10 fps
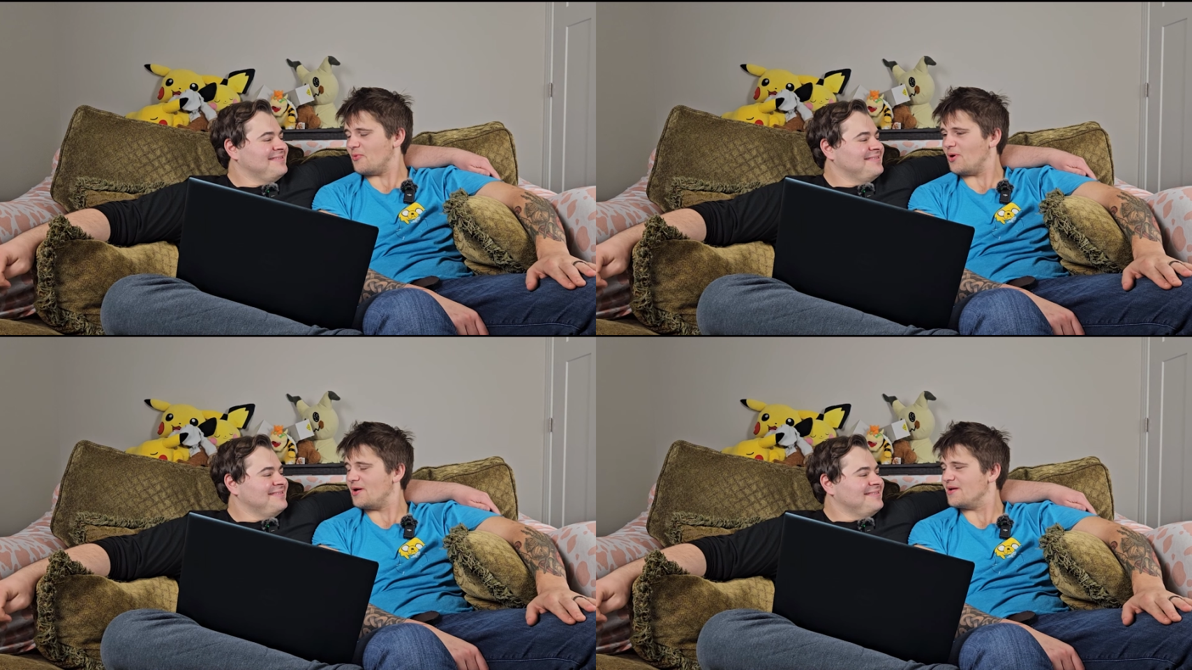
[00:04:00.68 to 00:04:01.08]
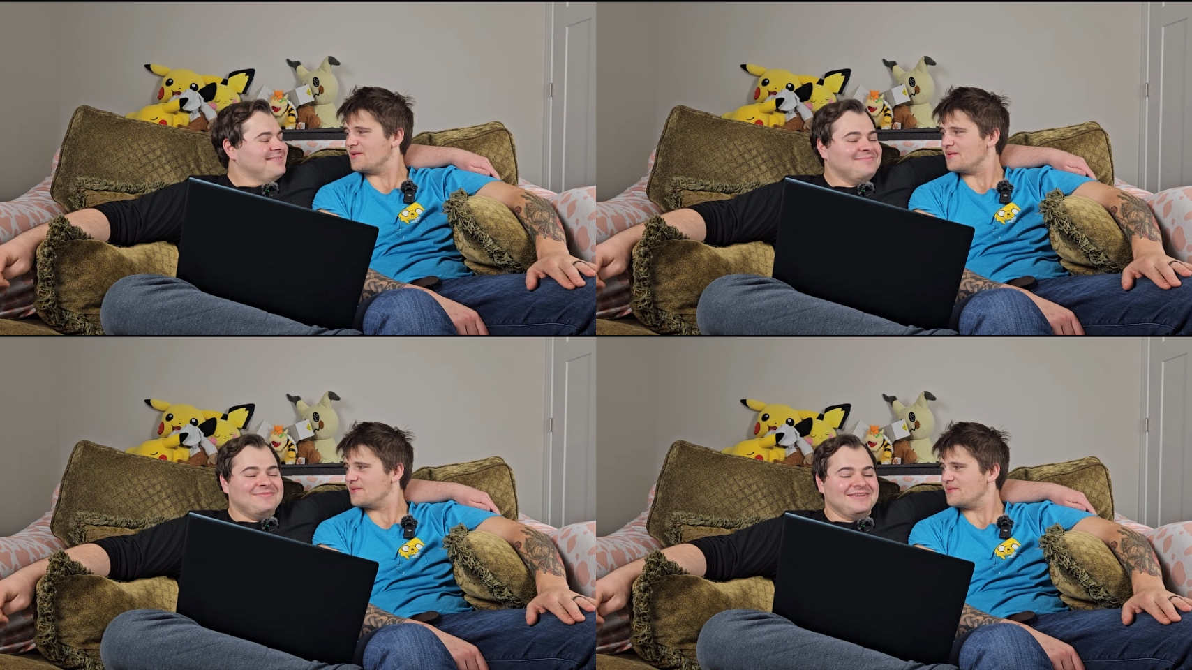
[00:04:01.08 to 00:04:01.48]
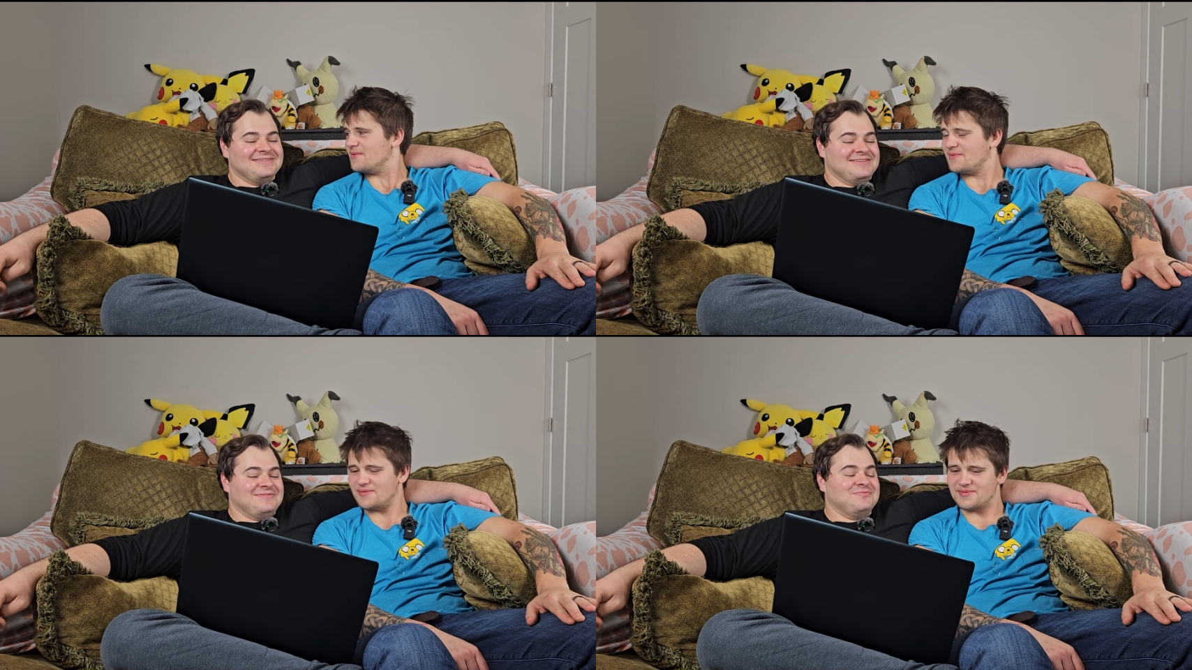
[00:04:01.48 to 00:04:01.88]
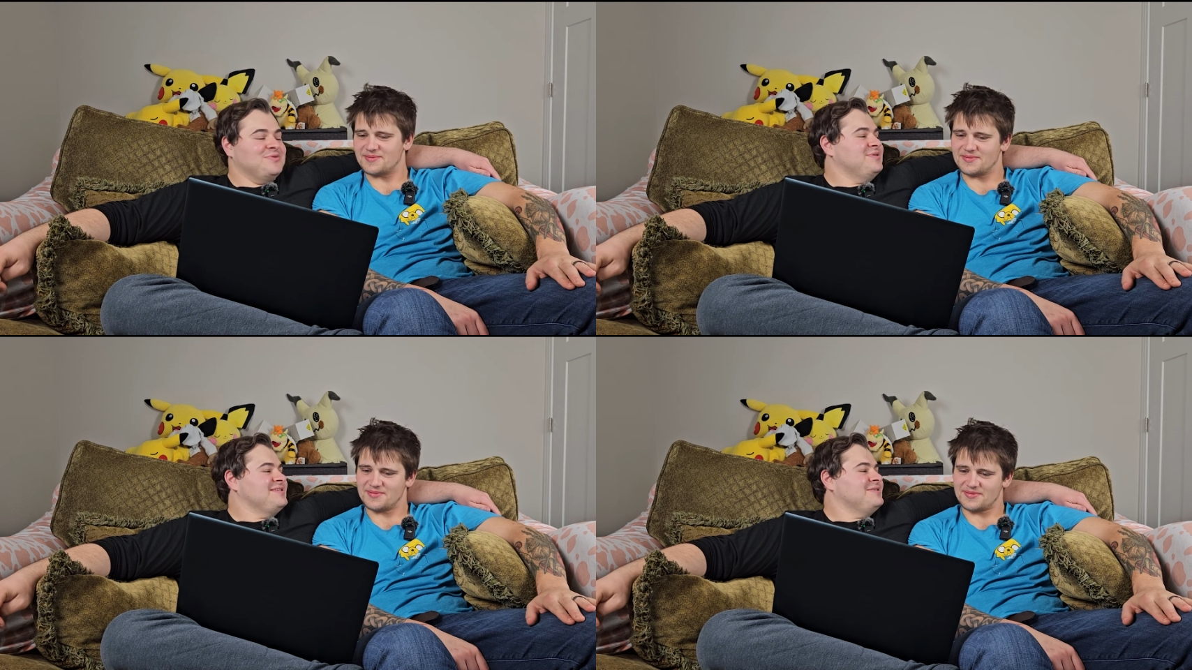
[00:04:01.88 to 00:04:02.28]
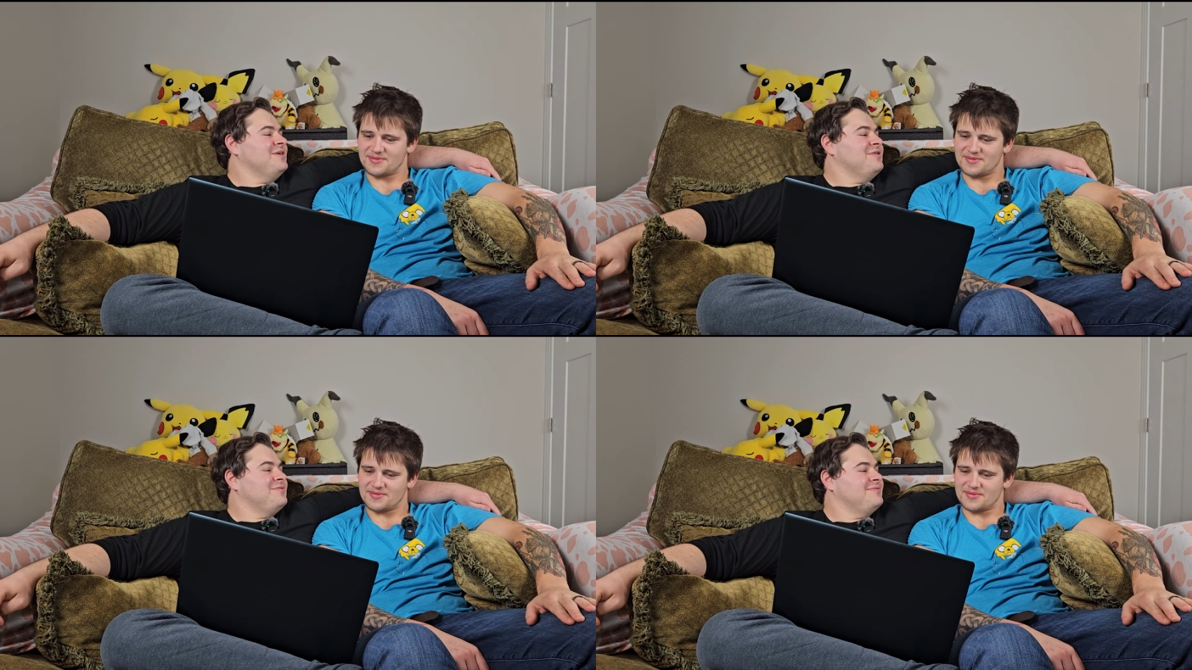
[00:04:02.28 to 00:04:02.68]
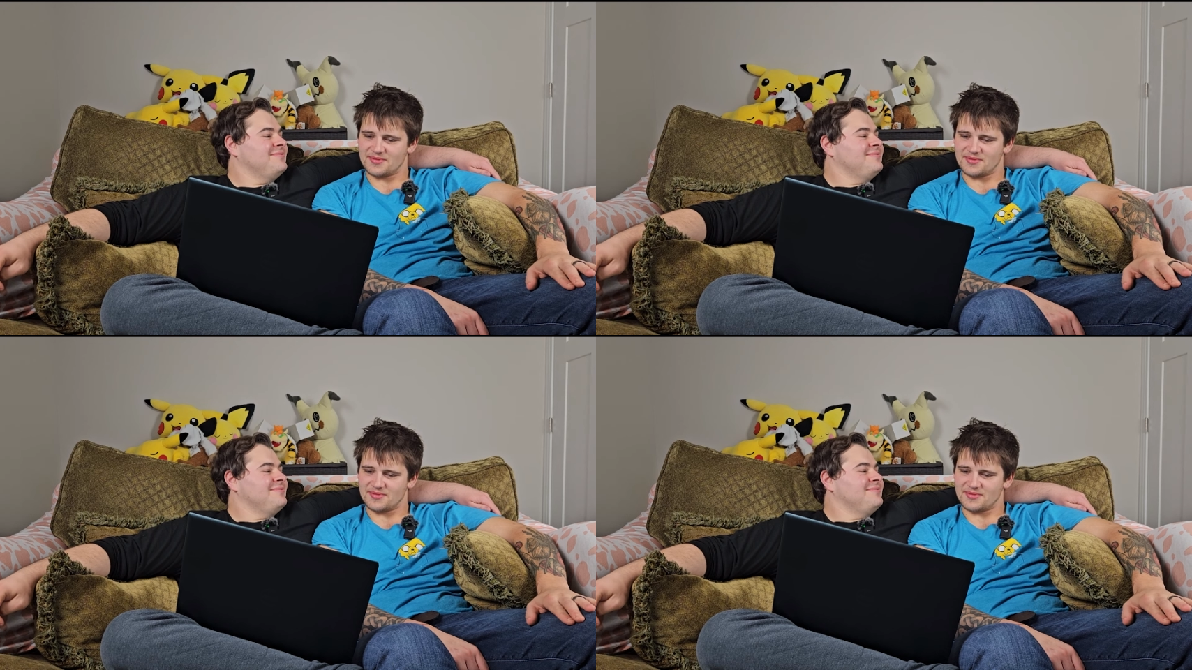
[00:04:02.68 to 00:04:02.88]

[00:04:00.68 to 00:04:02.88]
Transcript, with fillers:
Speaker 1: Why? Because it's really slow.